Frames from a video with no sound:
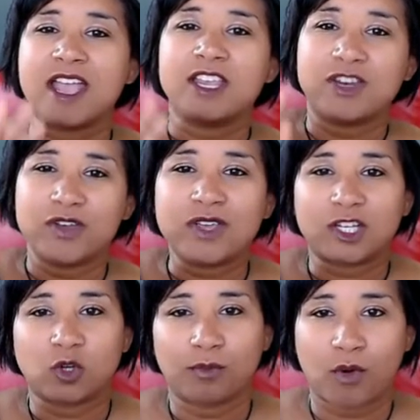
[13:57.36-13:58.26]
you
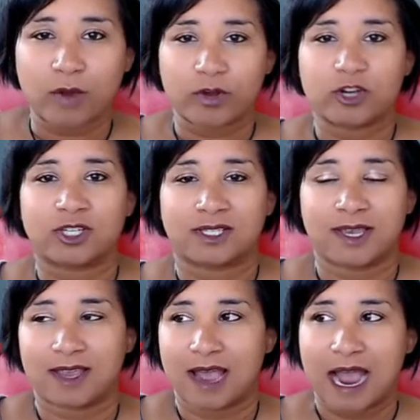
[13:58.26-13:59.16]
get to a point where you're just
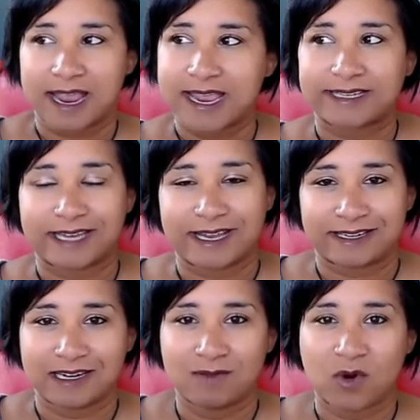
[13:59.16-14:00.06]
like, I can't take
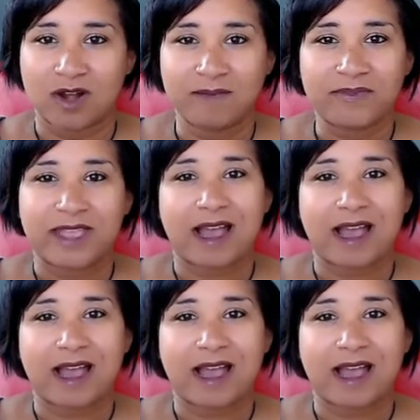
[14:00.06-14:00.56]
it anymore.